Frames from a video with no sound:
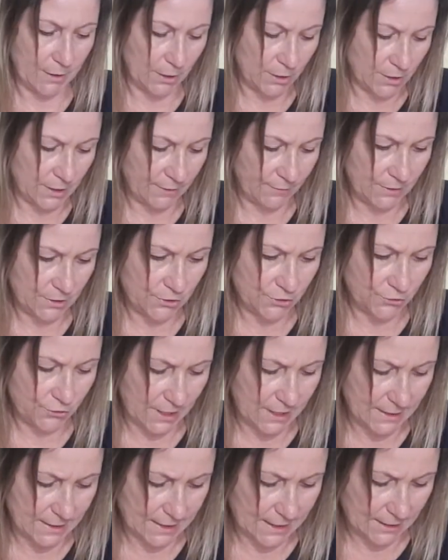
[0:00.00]
I could have it
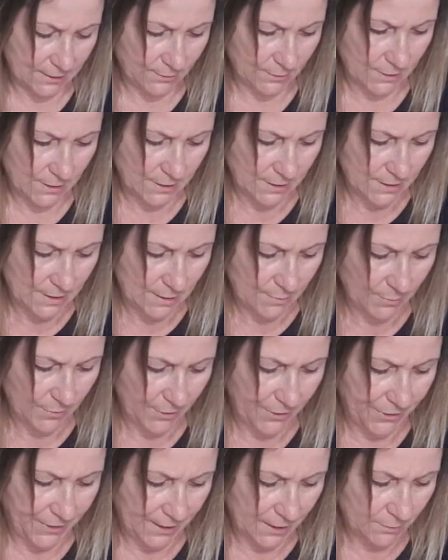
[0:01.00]
straight down.
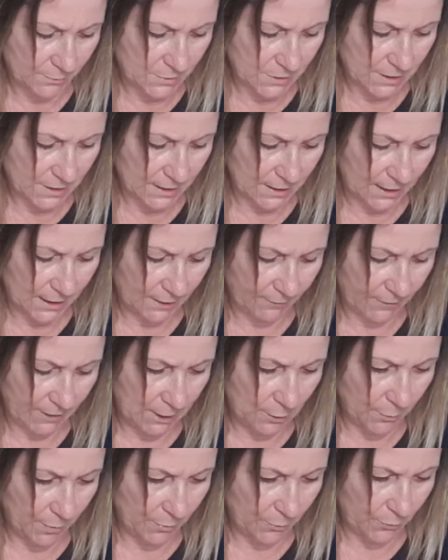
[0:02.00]
I think I'm just going to give it a
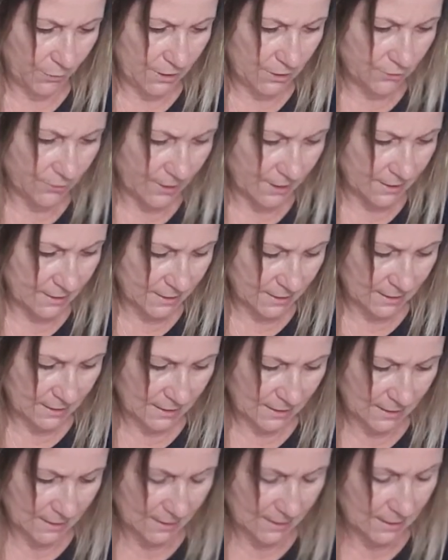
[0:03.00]
little bit more interest,
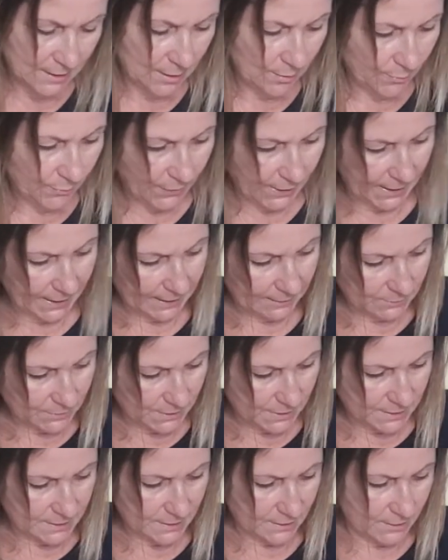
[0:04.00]
putting it out
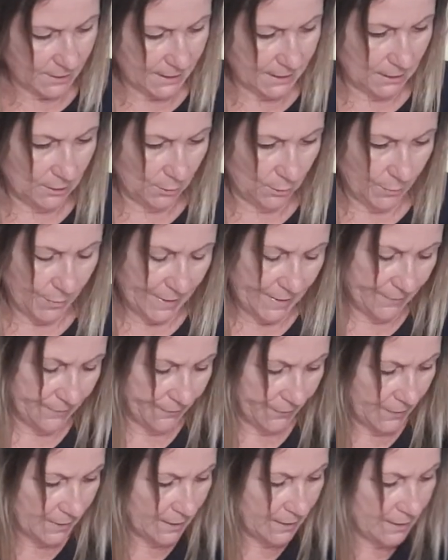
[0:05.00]
to the side a little
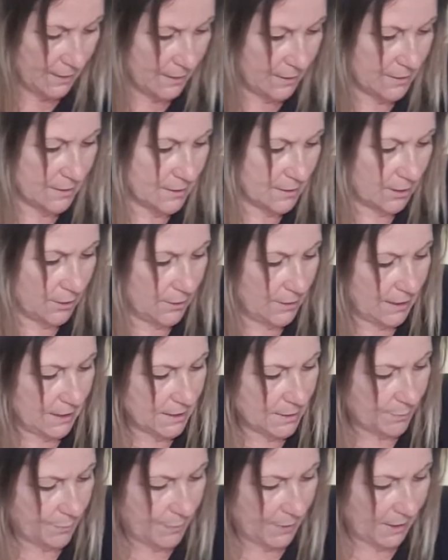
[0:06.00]
bit. So you
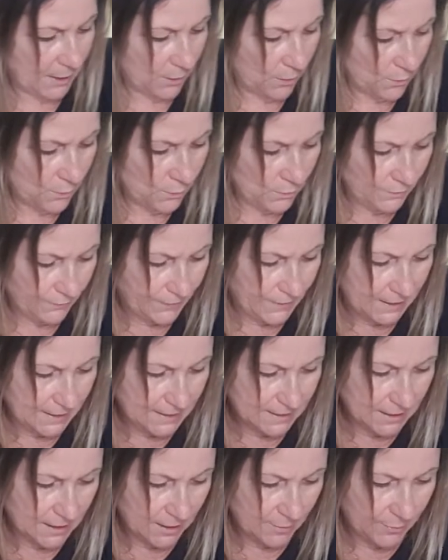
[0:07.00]
need to pick all of
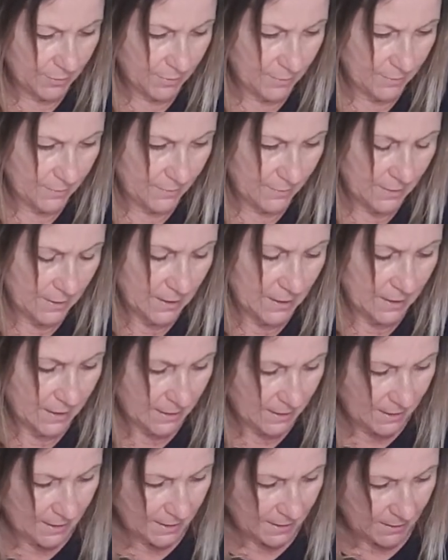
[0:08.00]
these up,
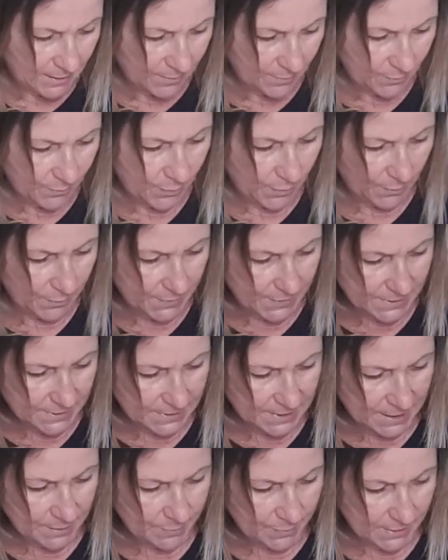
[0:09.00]
pop the
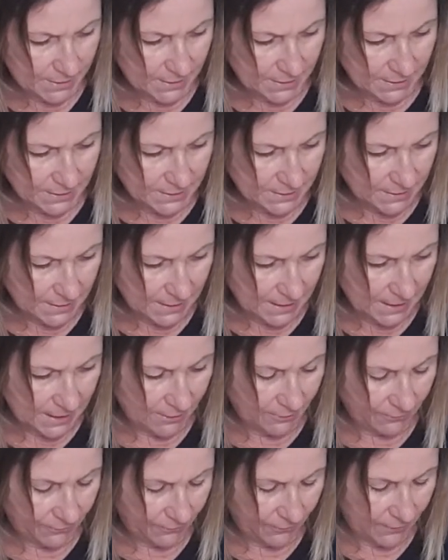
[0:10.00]
stapler
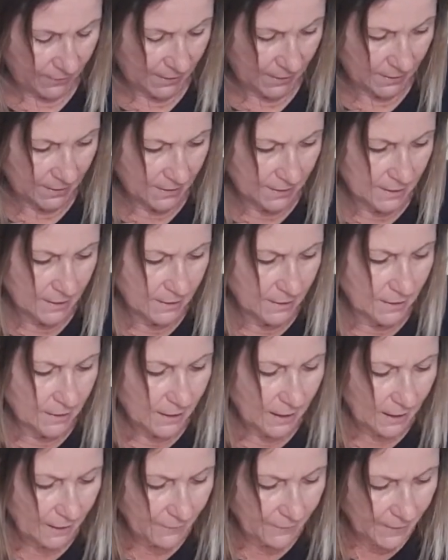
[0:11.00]
underneath,
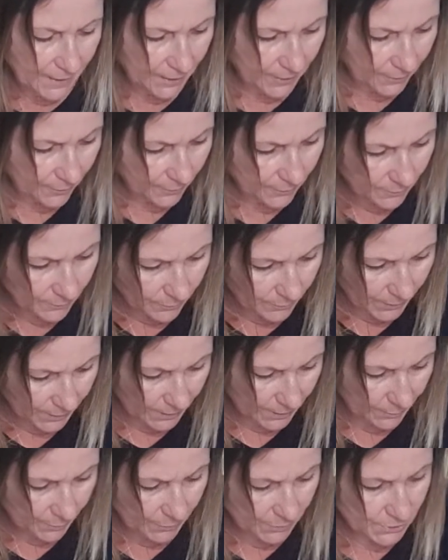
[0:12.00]
and then we're
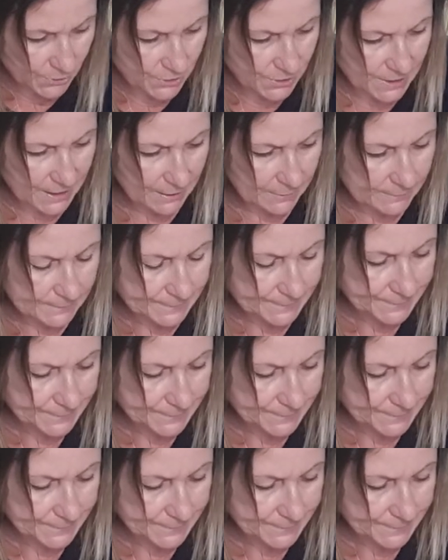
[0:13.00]
going to push down.